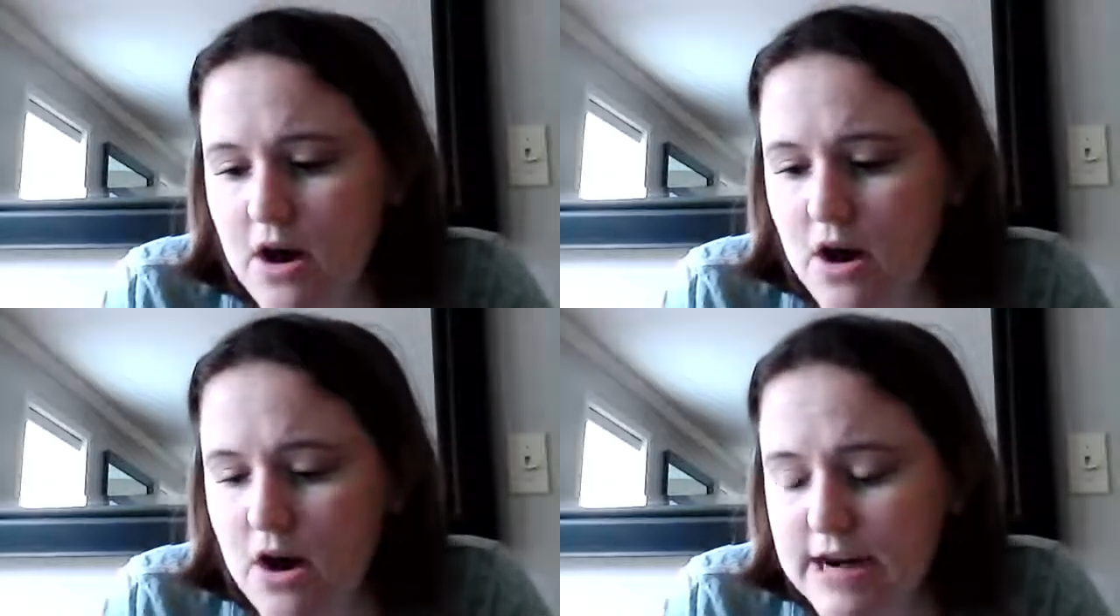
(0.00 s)

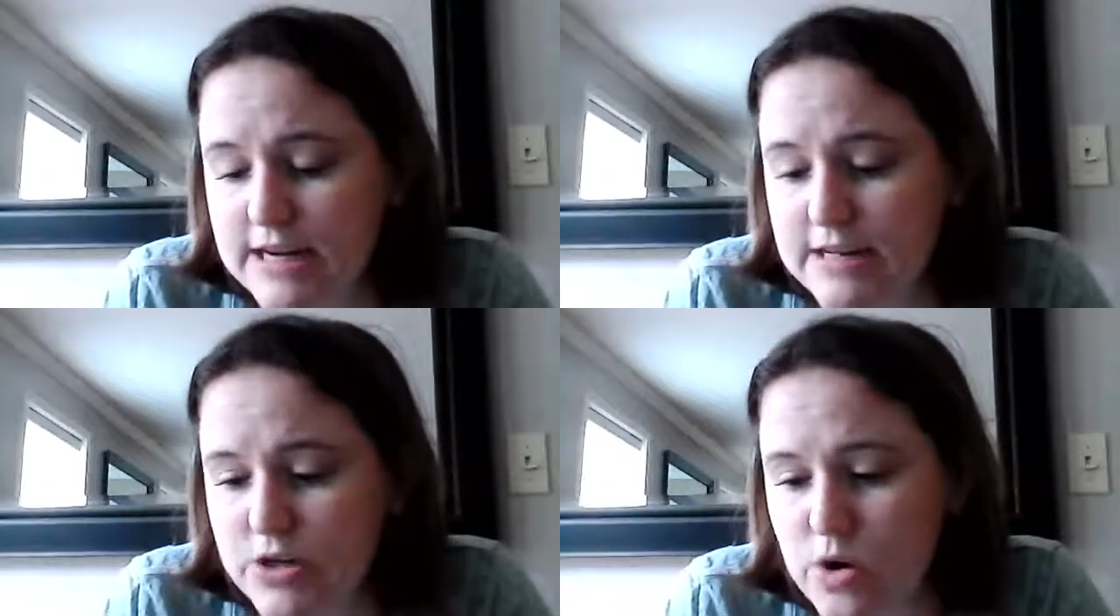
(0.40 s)
All right,
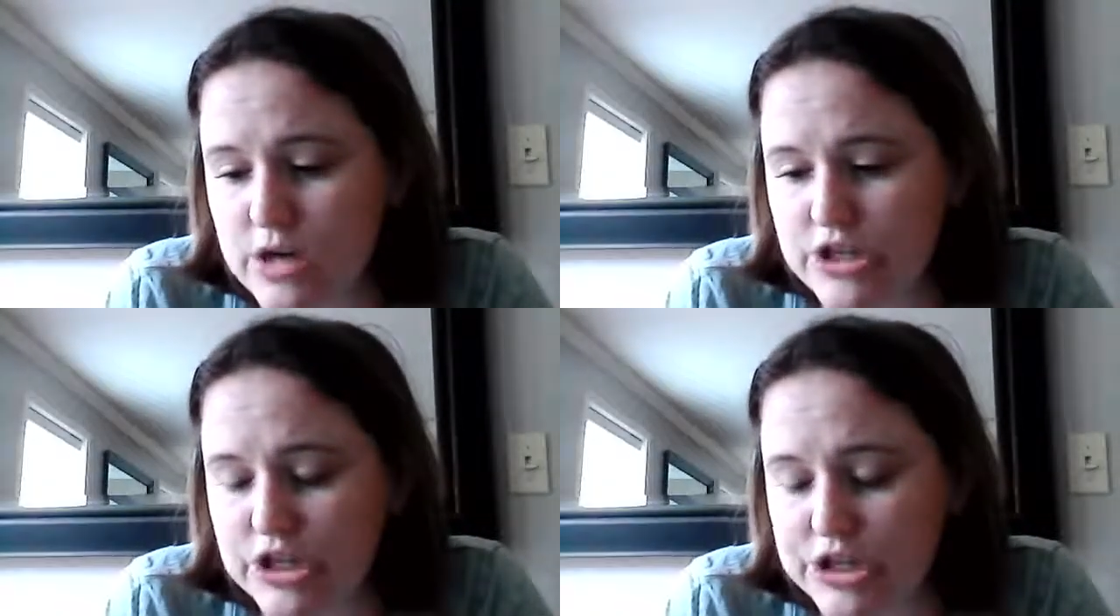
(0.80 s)
next
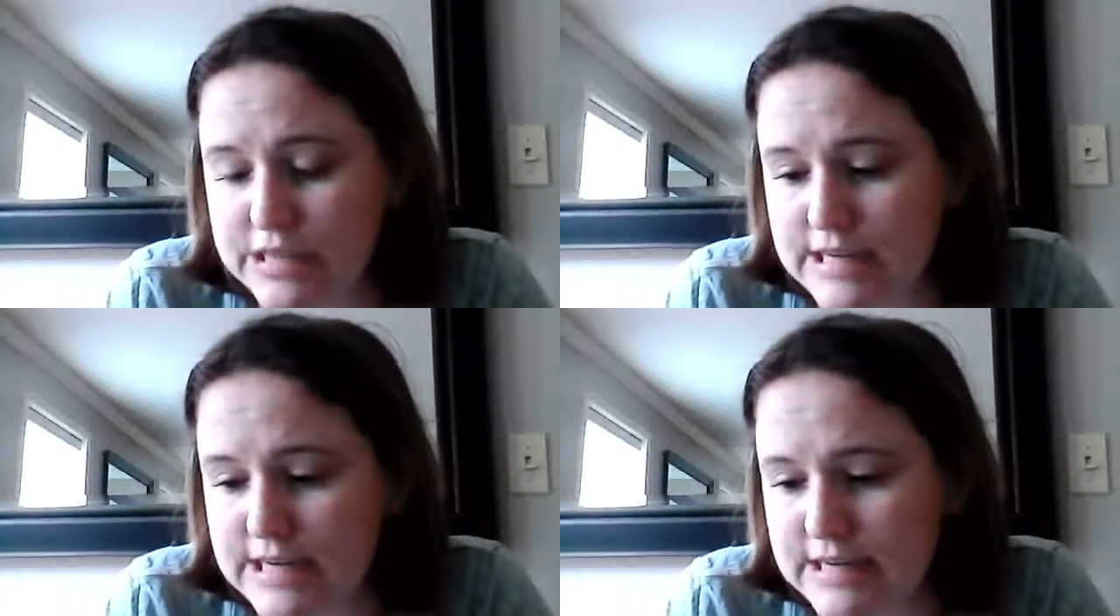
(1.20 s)
question.
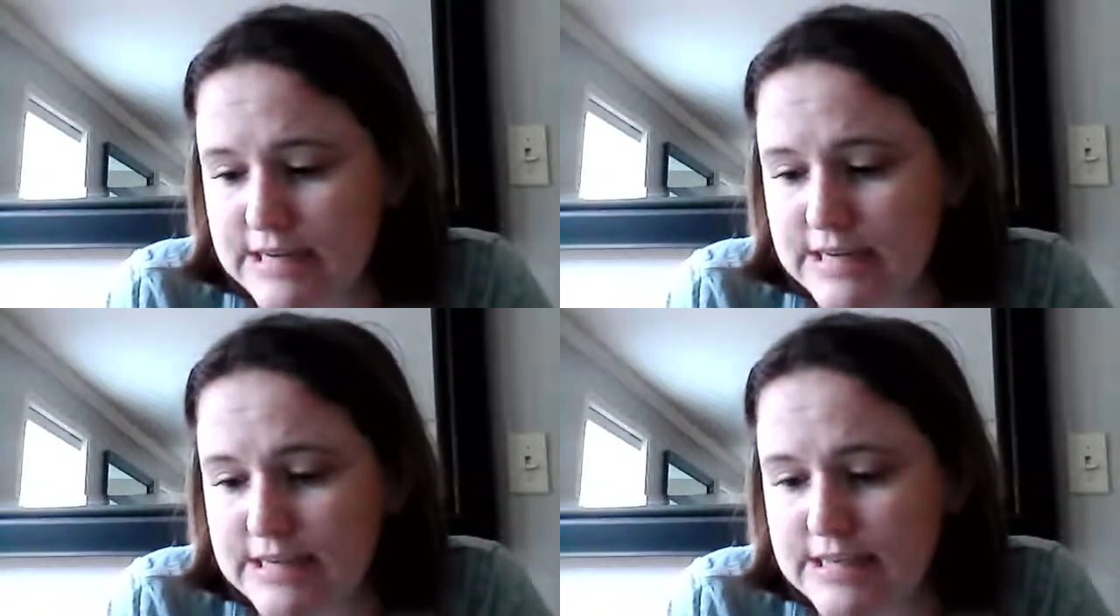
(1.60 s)

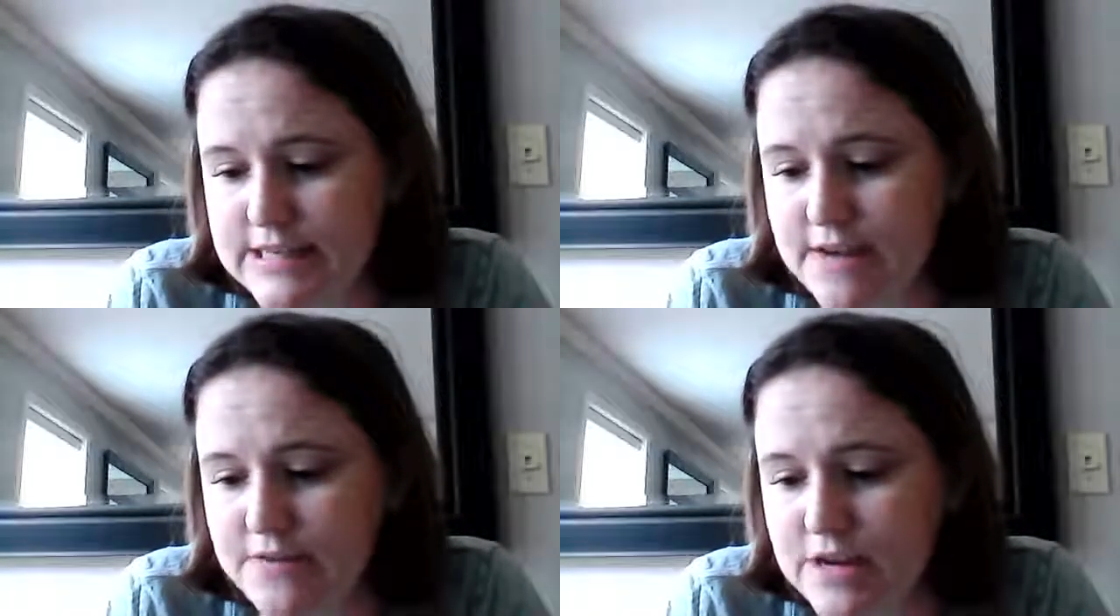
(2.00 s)

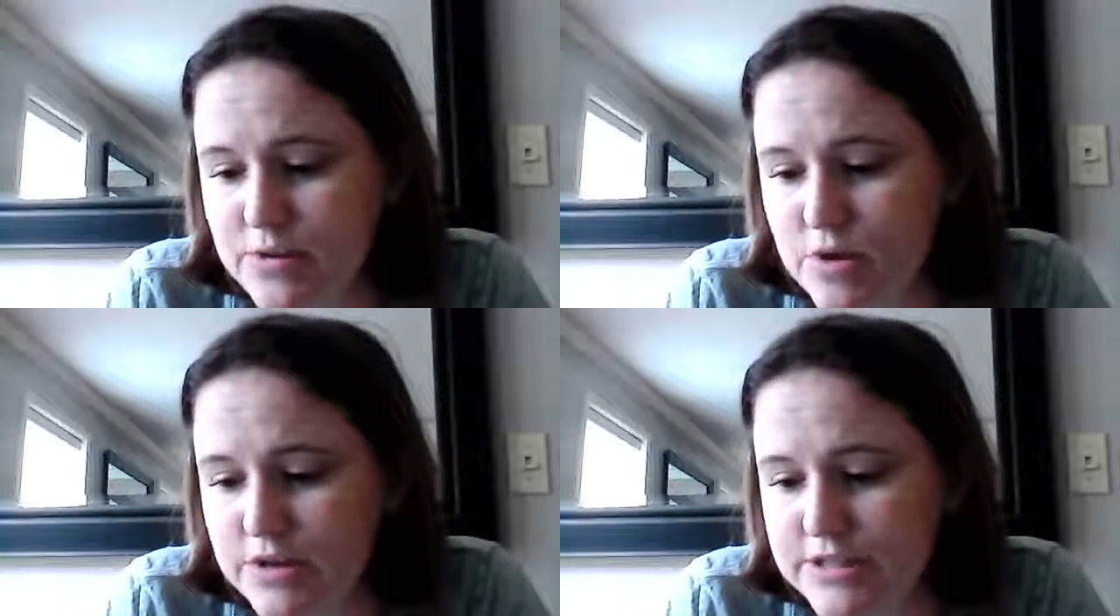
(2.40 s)
Stephanie
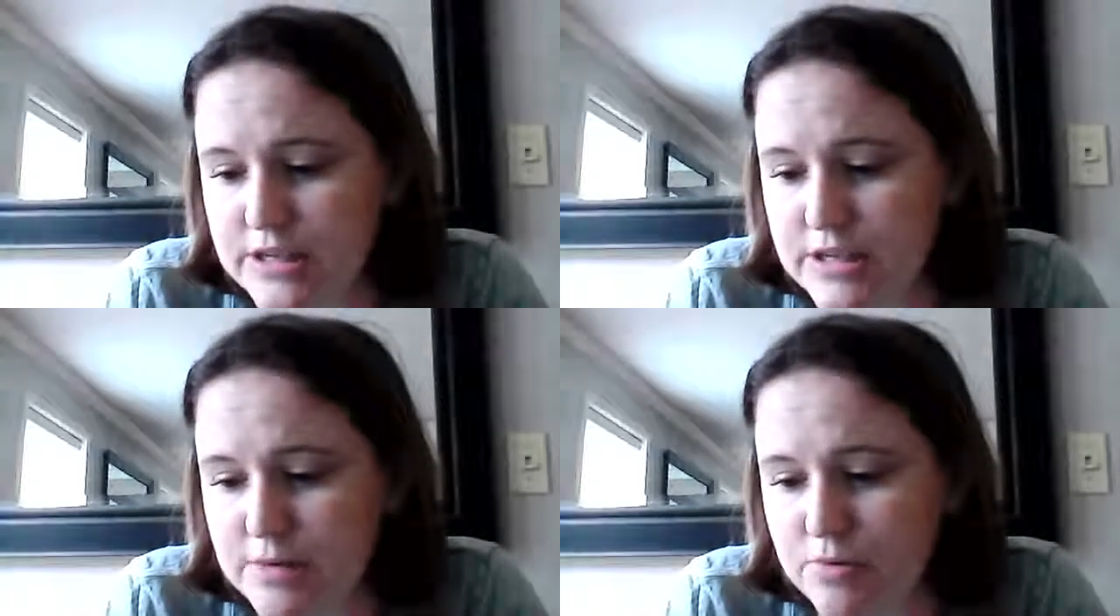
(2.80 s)

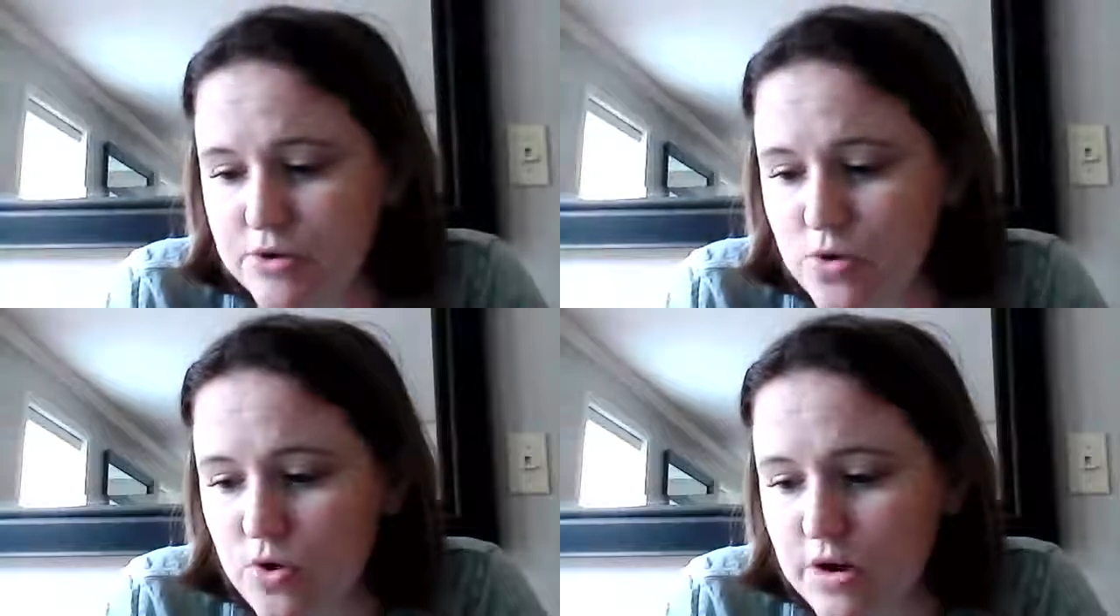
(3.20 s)
Wilson
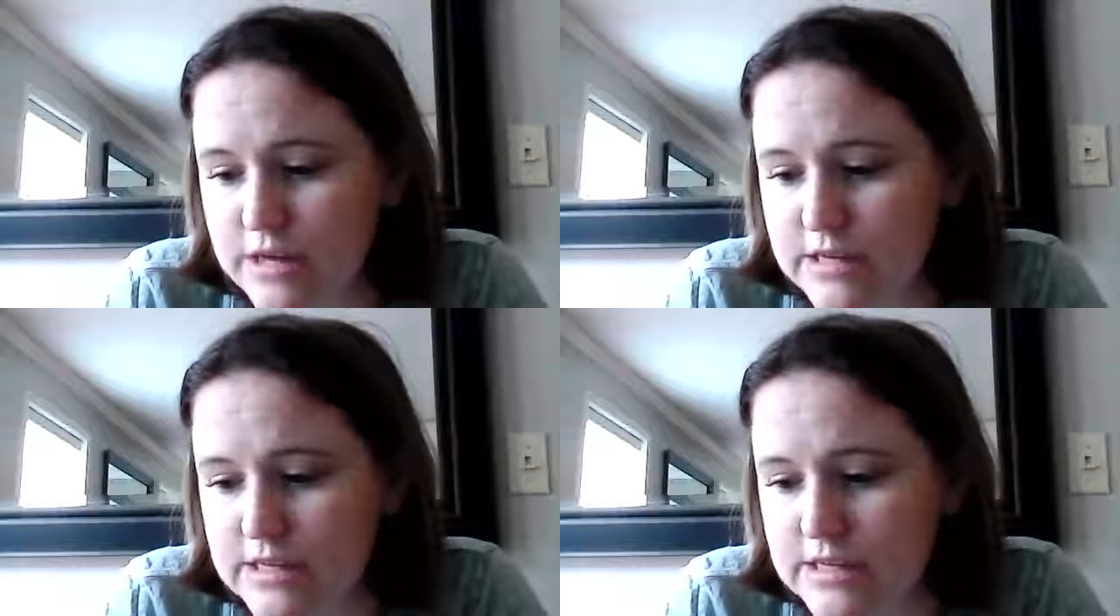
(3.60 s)

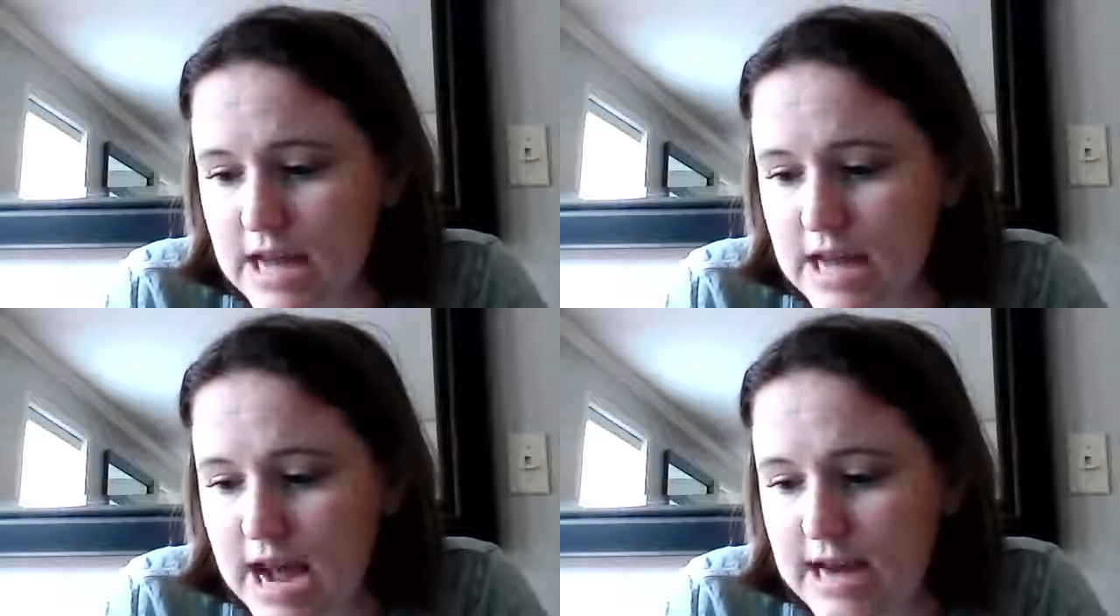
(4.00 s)
Pretorius
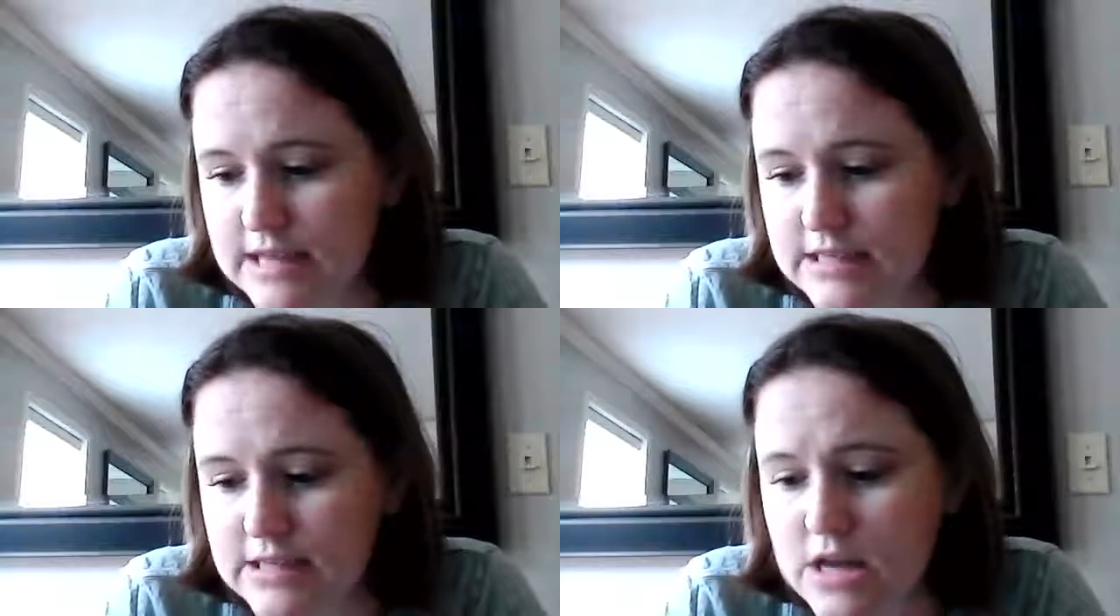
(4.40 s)

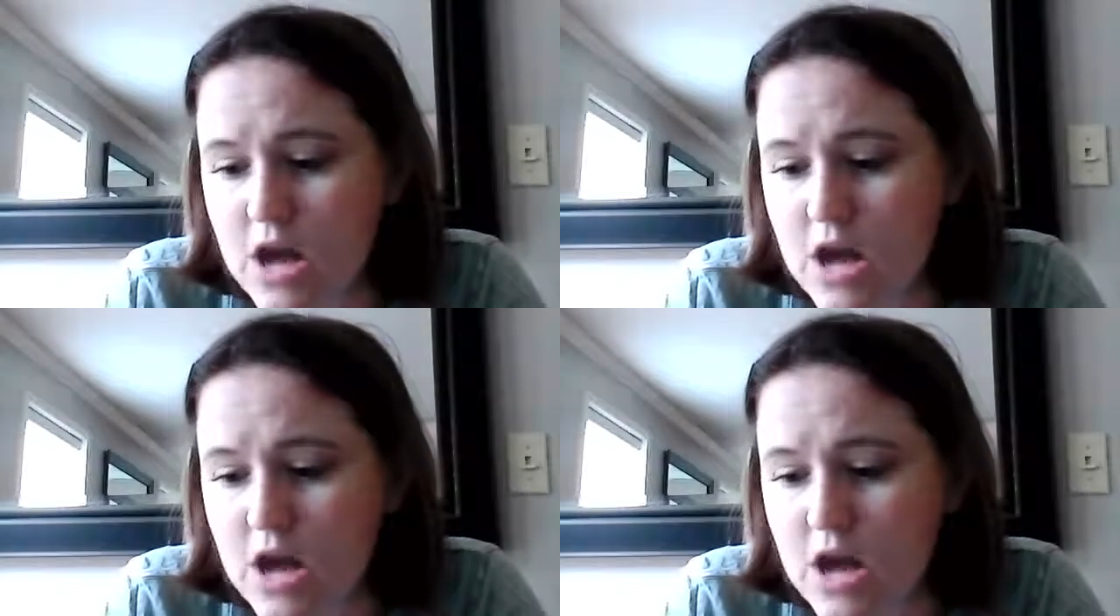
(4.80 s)
asks,